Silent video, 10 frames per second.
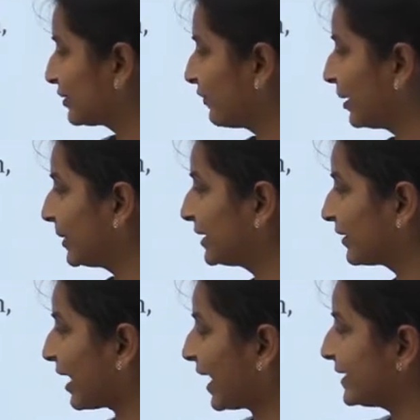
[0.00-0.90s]
will be the
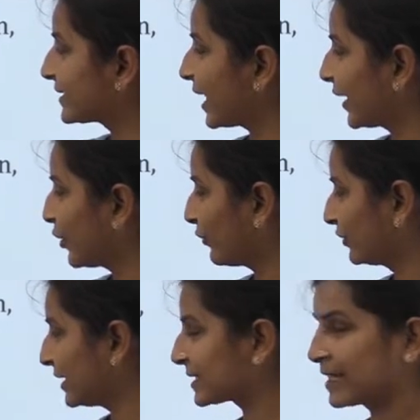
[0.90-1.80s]
right side of
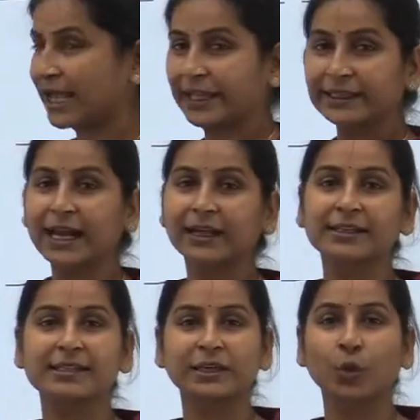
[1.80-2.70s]
this line, that is
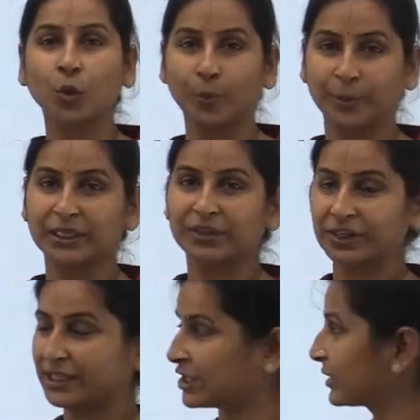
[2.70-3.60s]
an open
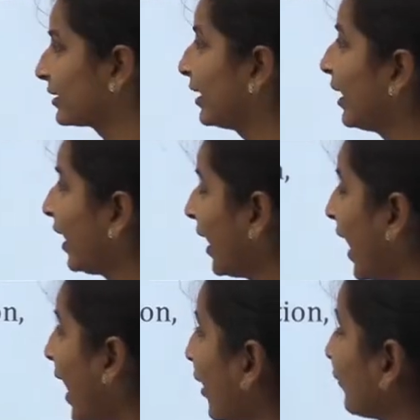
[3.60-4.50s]
region.
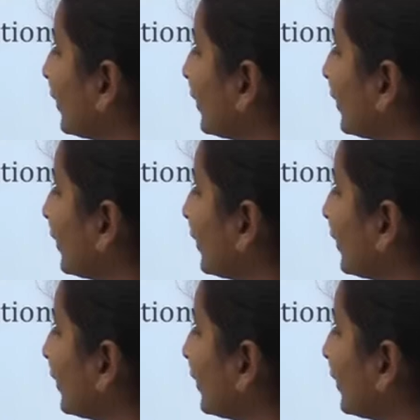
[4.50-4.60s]
After